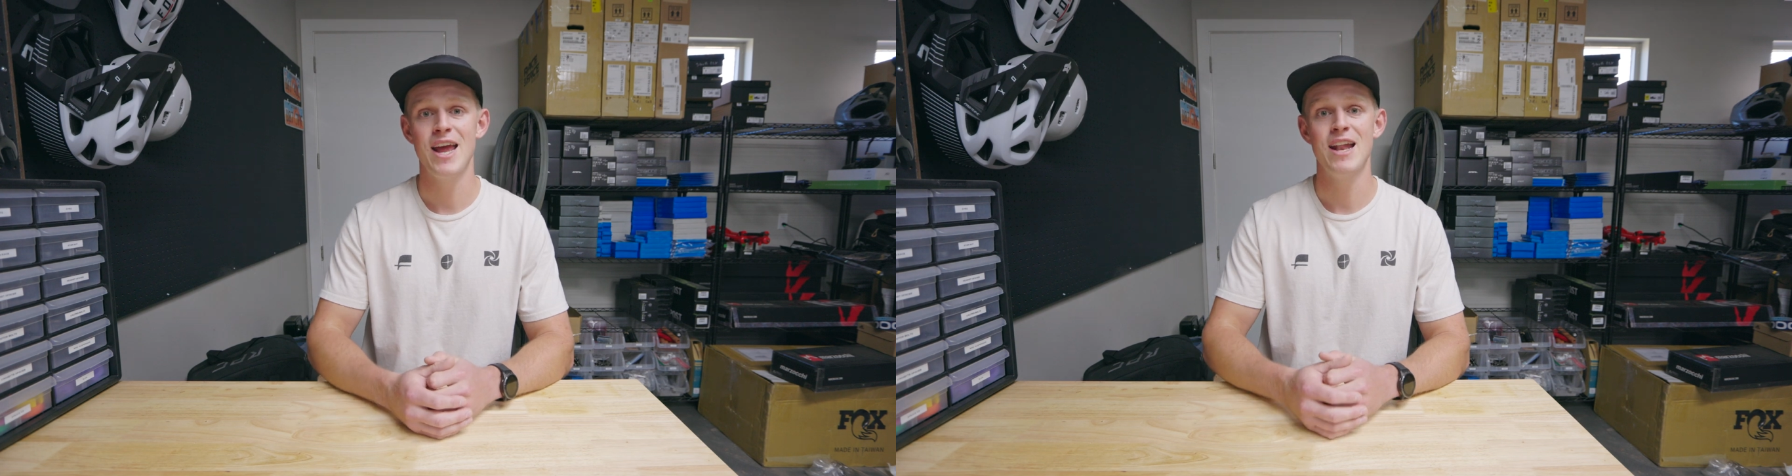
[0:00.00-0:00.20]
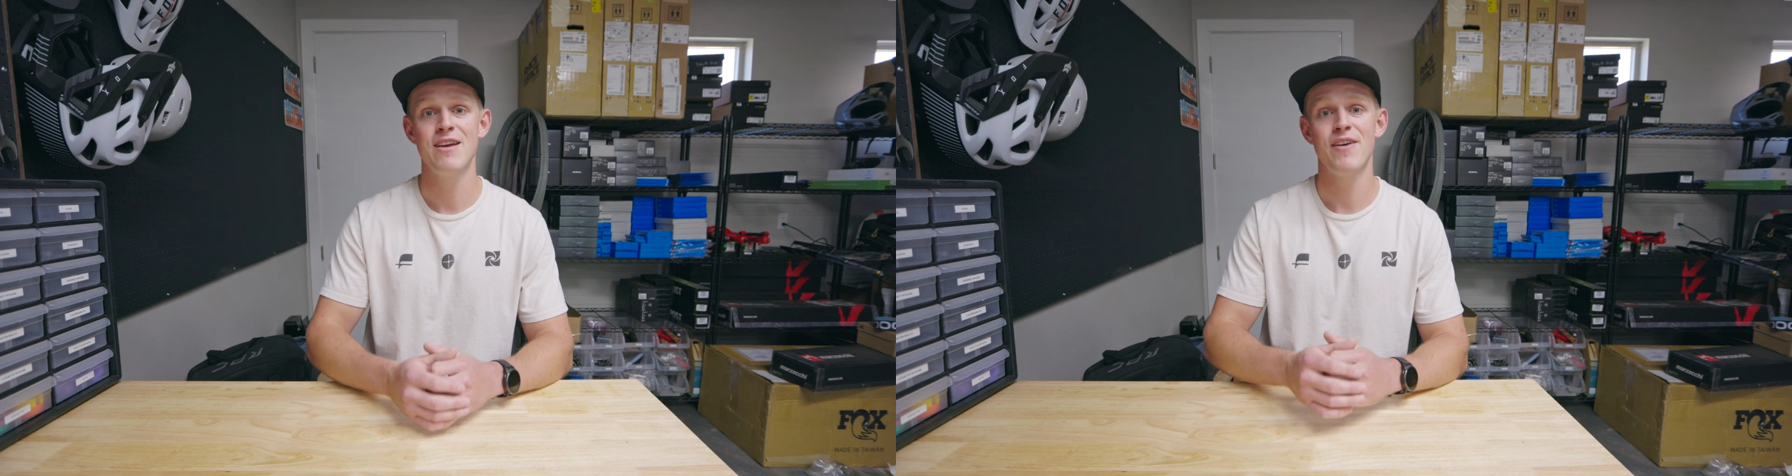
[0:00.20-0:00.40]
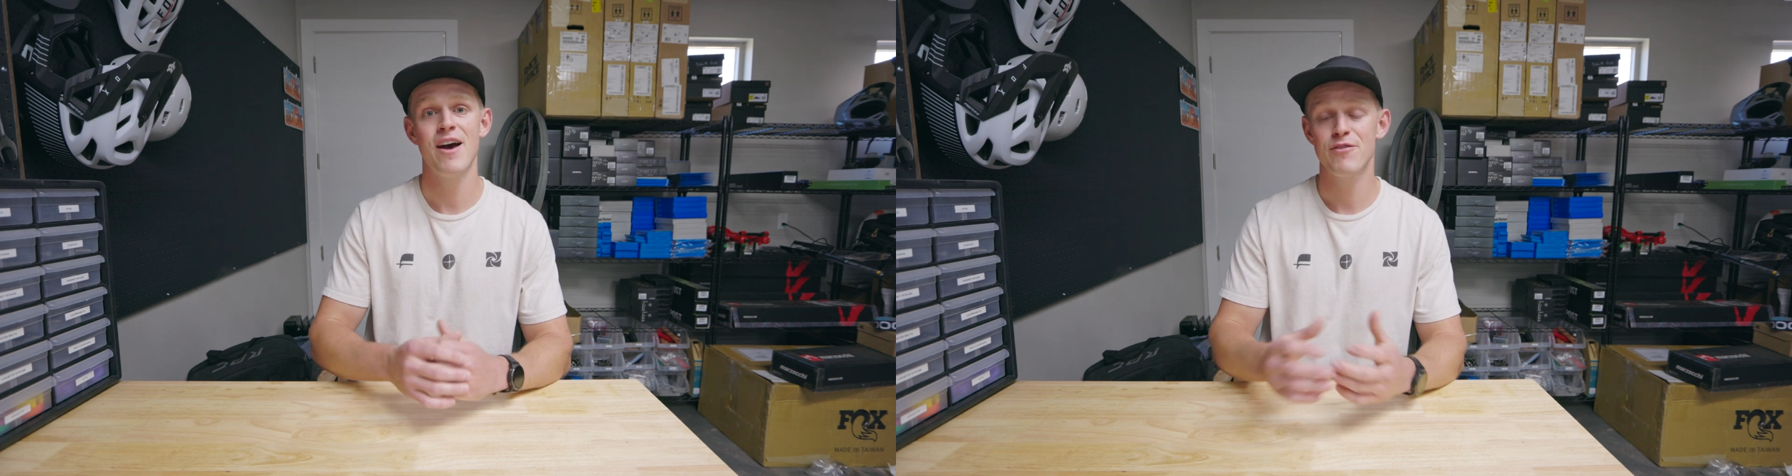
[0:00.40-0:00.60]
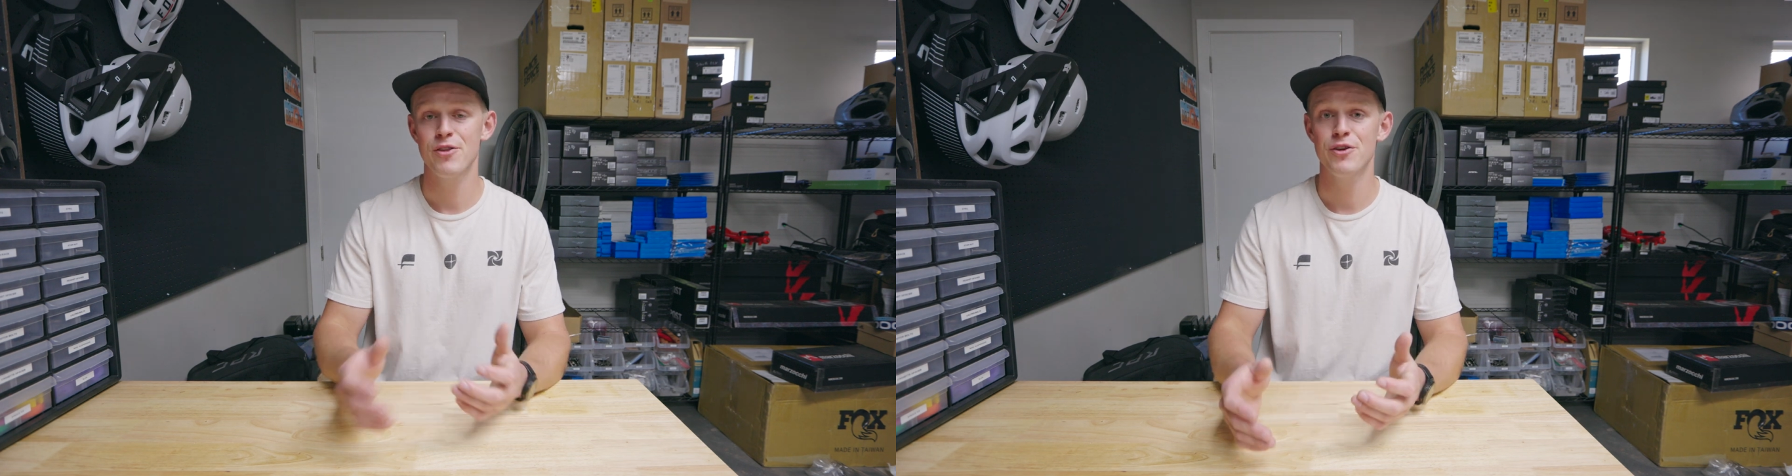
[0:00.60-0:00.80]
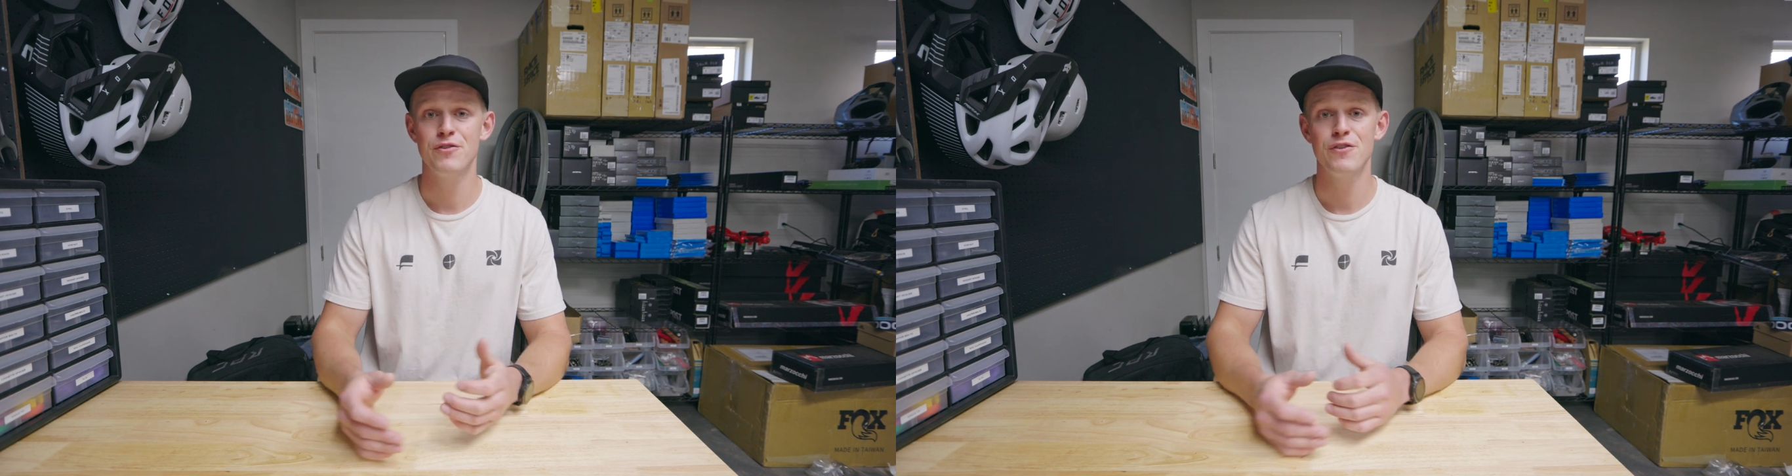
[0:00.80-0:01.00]
and if after
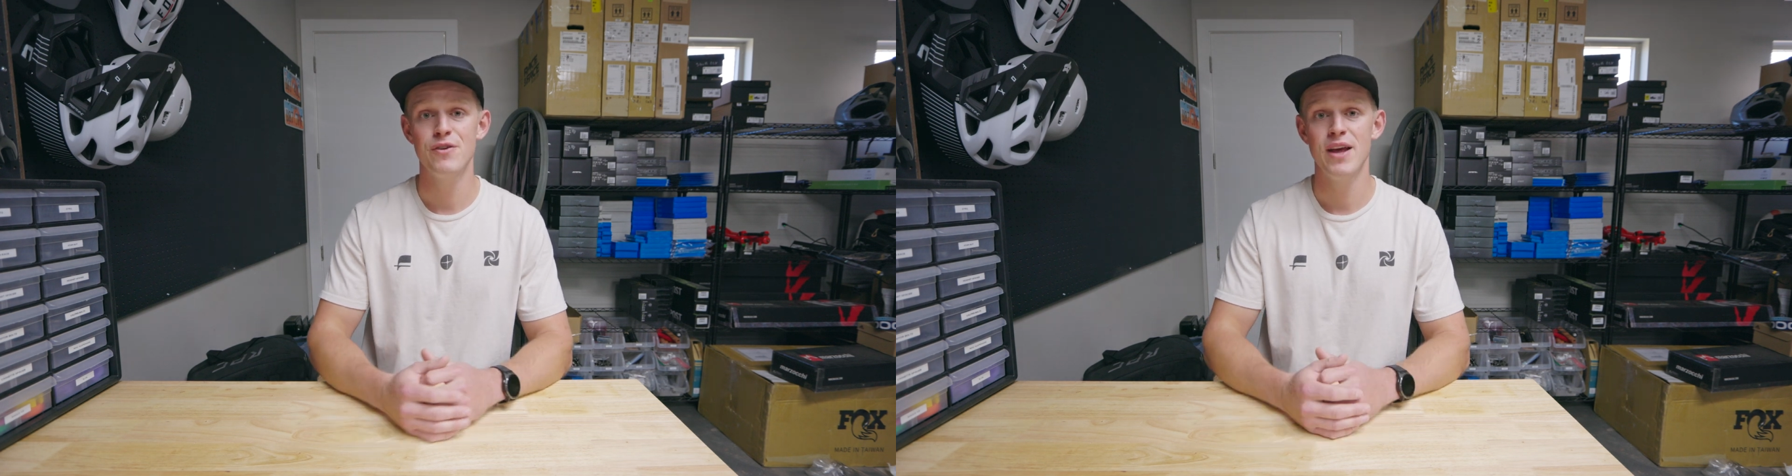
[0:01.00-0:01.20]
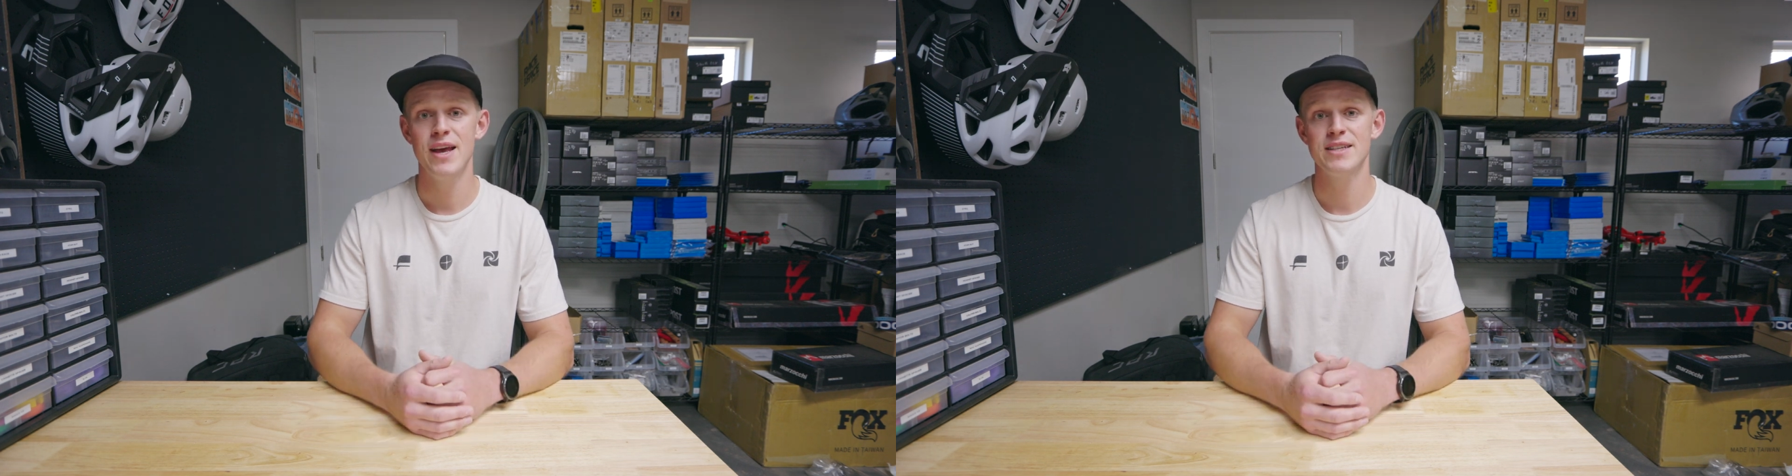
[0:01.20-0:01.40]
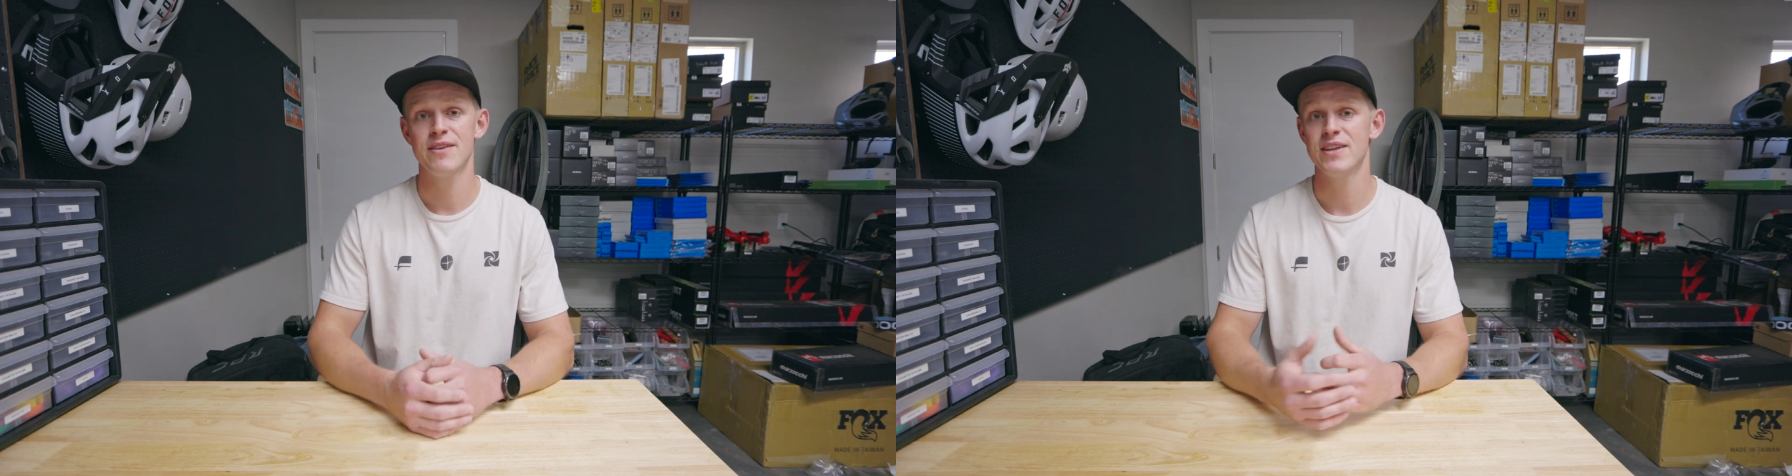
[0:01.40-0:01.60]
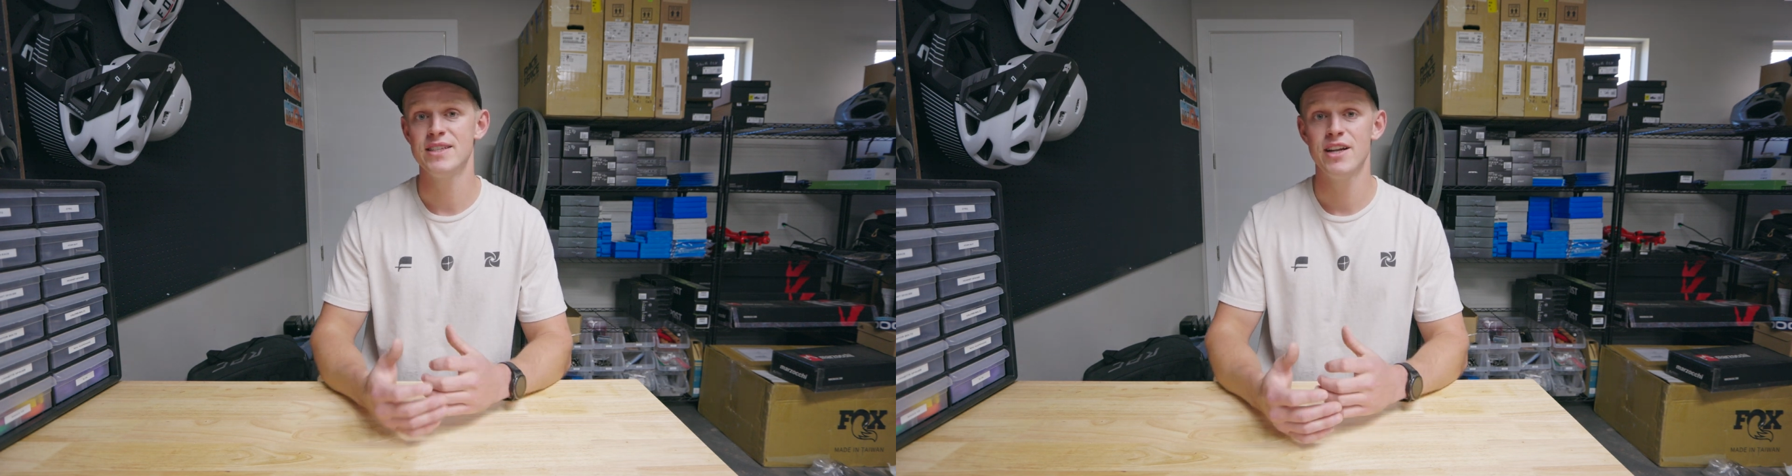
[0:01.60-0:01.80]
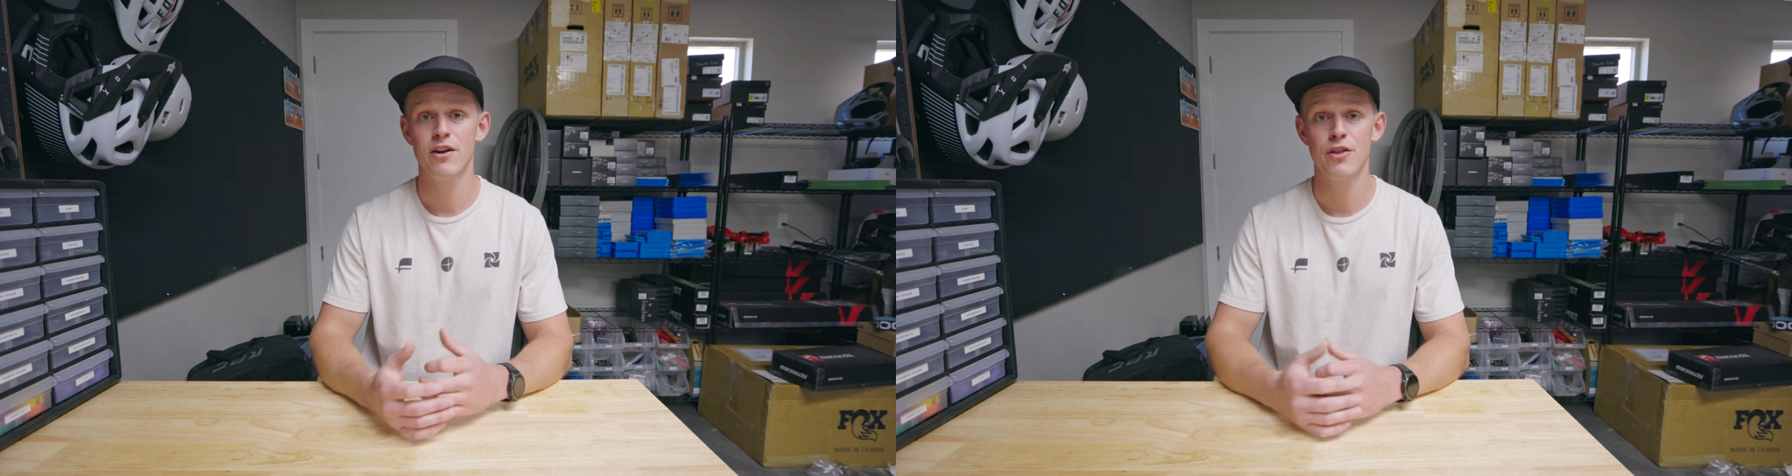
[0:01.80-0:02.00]
those few days I've
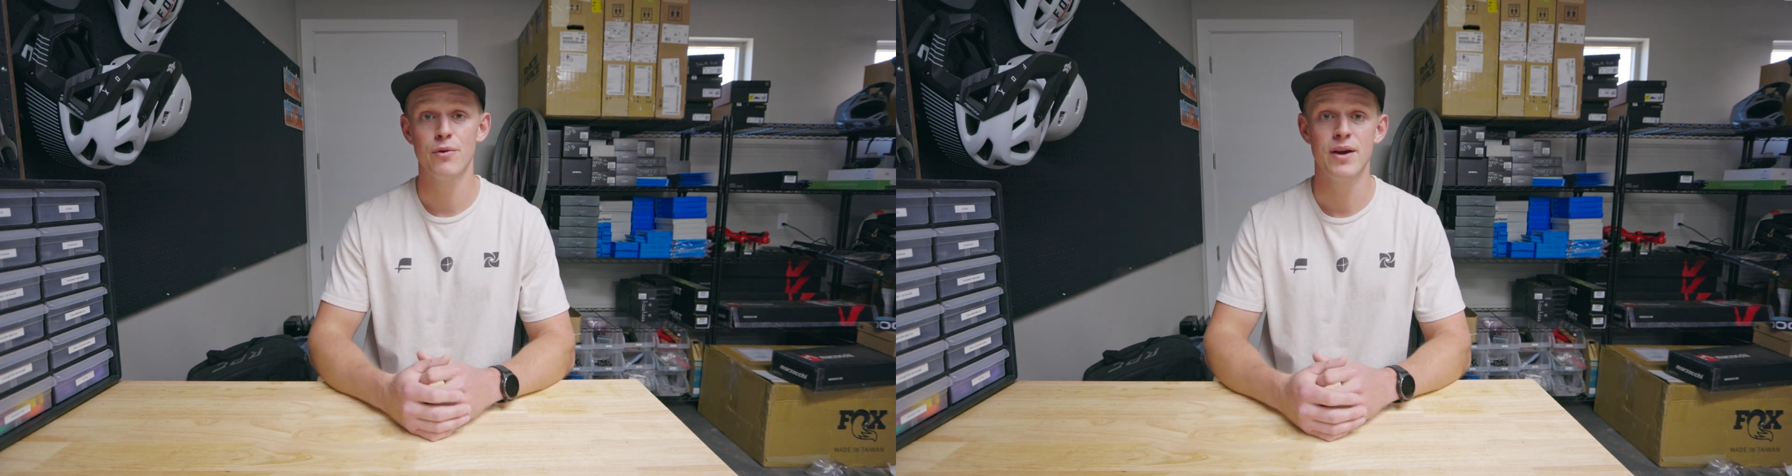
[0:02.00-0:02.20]
considered the